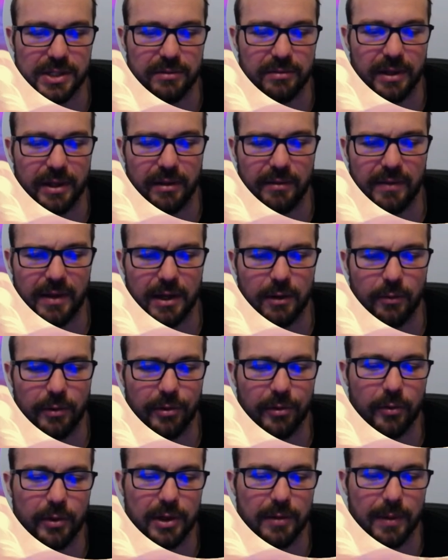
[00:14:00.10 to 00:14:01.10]
of like if
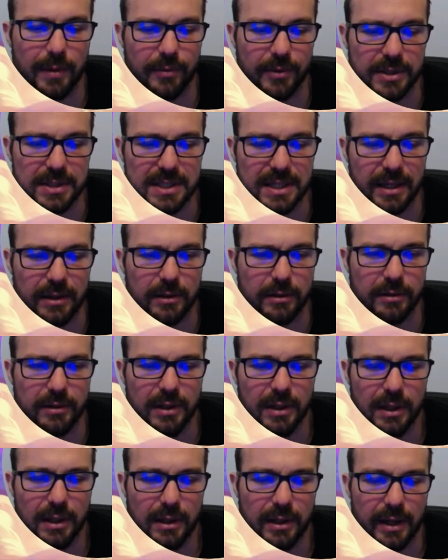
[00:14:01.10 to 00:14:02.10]
anyone's going to be able to scale
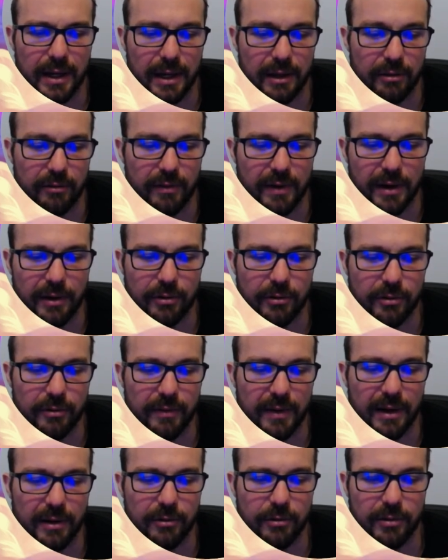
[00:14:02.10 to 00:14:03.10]
as fast or
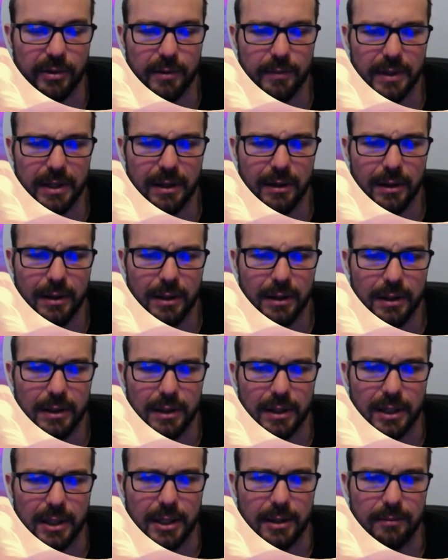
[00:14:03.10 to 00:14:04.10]
faster than me.
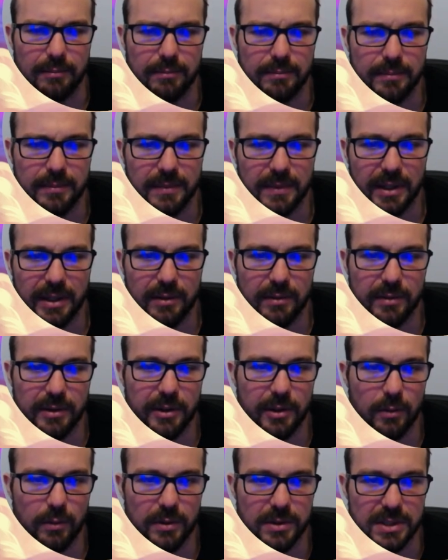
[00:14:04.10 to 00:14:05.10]
And
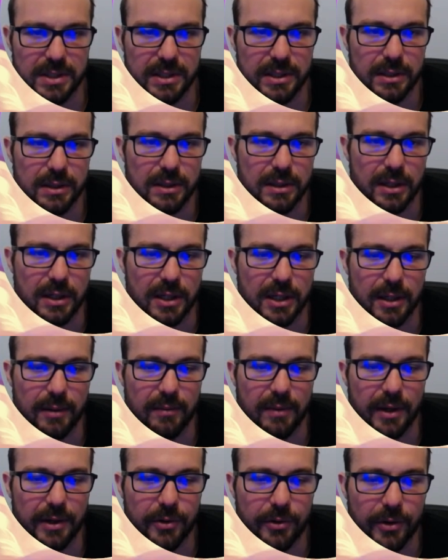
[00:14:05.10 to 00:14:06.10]
you know, we'll see.
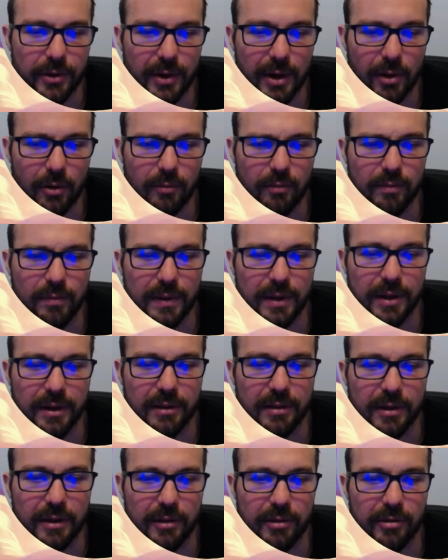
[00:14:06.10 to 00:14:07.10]
I don't know how
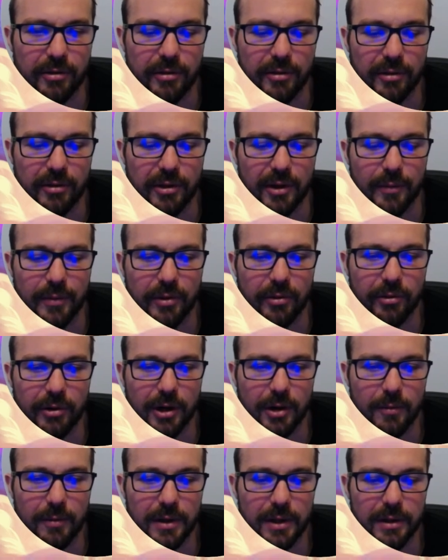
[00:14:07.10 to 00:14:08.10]
big these summons are
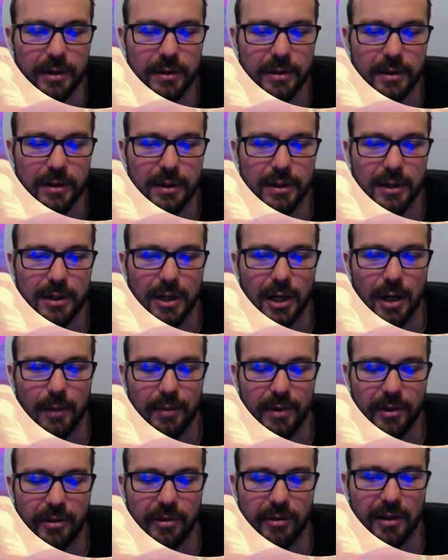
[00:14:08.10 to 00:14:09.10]
going to be,
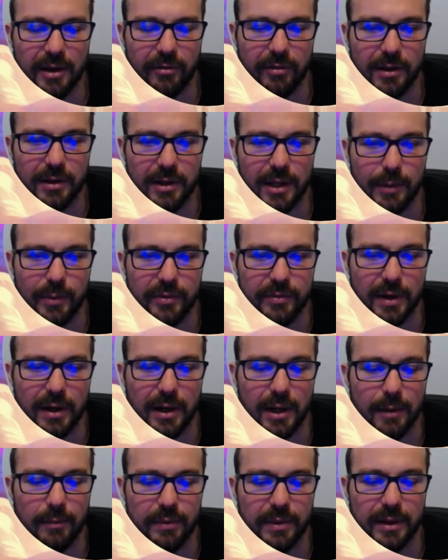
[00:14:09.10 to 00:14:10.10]
but this is definitely the type of
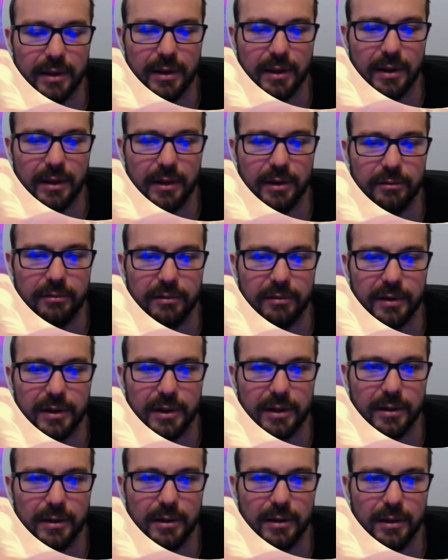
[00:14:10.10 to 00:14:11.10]
comp that can give
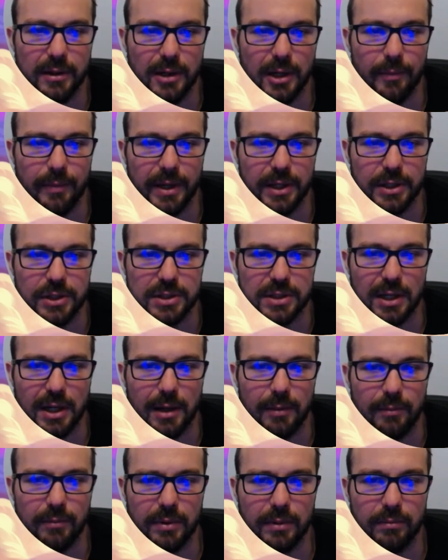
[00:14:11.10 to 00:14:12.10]
a mage's
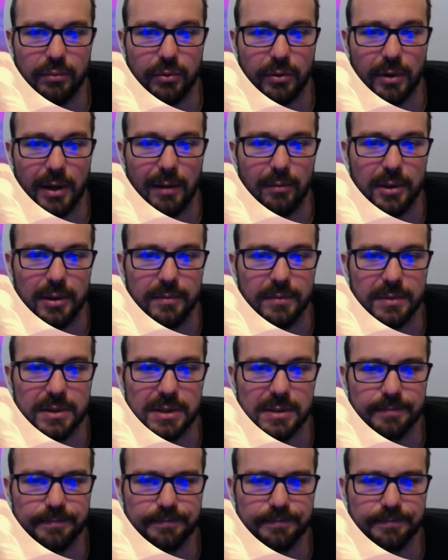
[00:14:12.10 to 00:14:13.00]
comp problems.